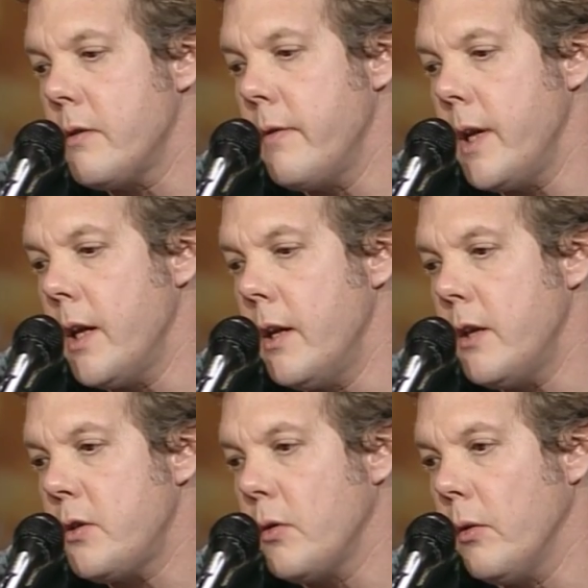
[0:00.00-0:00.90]
of the
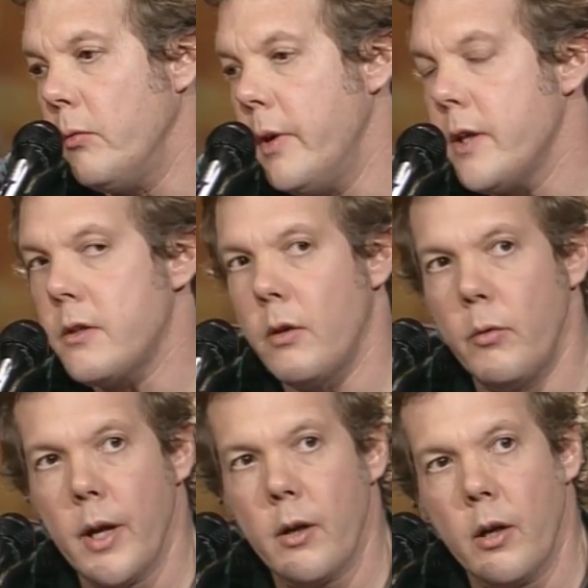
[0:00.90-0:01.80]
initial risk a
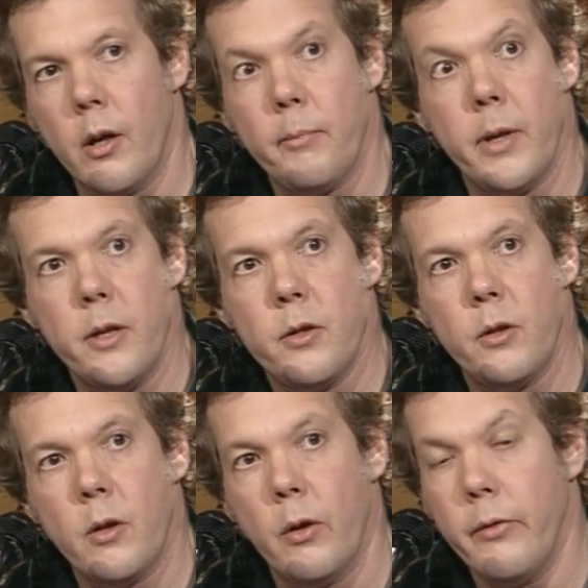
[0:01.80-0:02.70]
record company
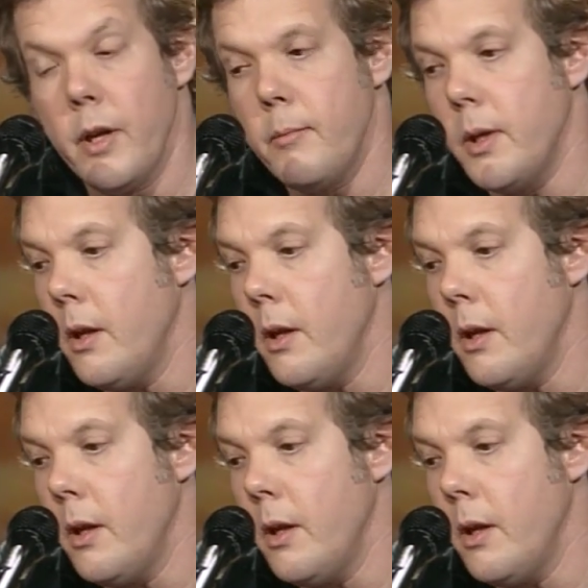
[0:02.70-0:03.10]
took on them.